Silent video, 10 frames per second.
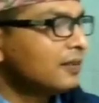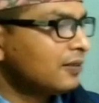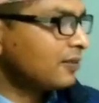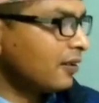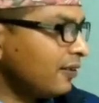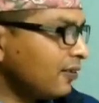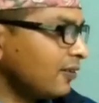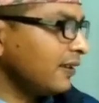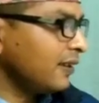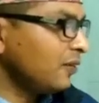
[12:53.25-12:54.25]

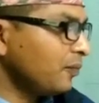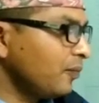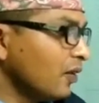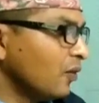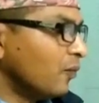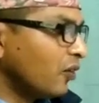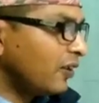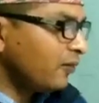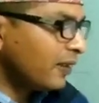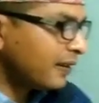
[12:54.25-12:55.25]
suggested him,
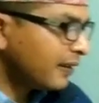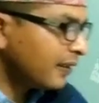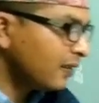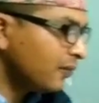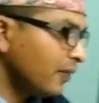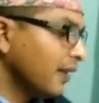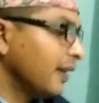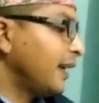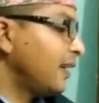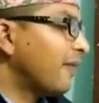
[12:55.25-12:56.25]
motivated
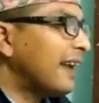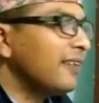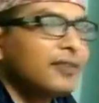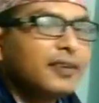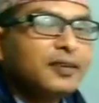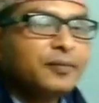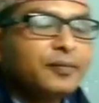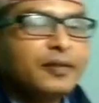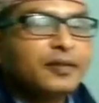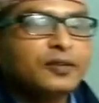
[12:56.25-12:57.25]
him, advised
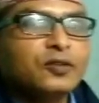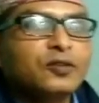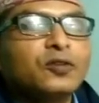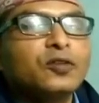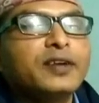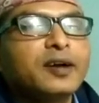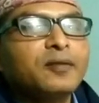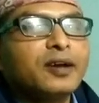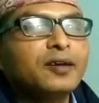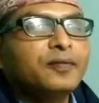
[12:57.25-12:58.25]
him to
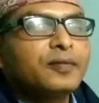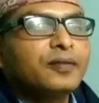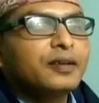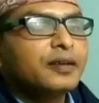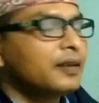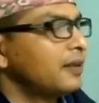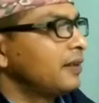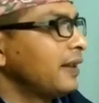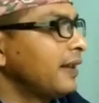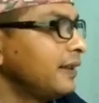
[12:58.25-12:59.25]
develop
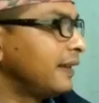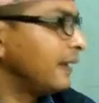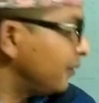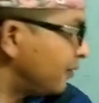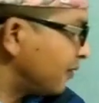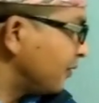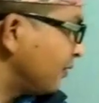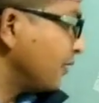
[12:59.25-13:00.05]
his